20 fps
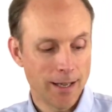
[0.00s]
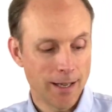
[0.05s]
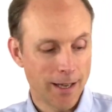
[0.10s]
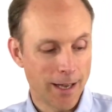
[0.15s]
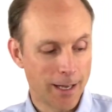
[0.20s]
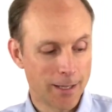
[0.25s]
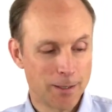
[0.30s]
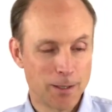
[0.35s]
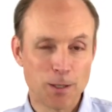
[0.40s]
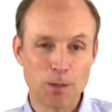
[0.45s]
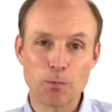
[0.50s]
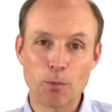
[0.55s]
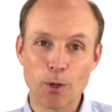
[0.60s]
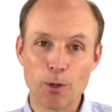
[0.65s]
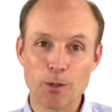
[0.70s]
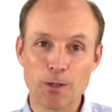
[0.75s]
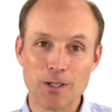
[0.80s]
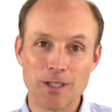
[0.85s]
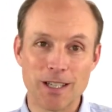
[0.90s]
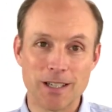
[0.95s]
as this
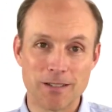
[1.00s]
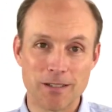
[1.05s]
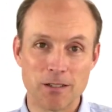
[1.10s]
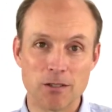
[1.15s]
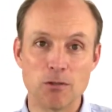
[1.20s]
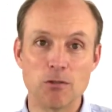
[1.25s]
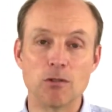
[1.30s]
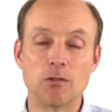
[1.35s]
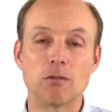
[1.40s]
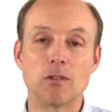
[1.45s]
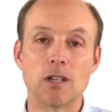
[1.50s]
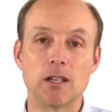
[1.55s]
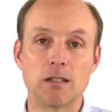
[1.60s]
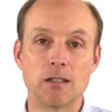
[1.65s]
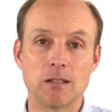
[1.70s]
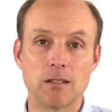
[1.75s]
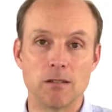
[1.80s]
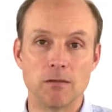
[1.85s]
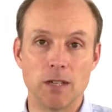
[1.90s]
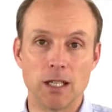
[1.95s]
person, as this neuron
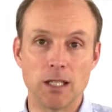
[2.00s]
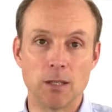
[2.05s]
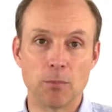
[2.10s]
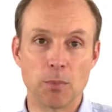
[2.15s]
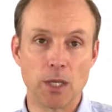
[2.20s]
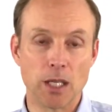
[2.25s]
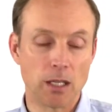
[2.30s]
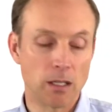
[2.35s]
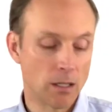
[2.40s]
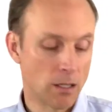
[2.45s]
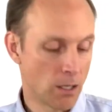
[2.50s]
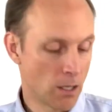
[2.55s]
is developing.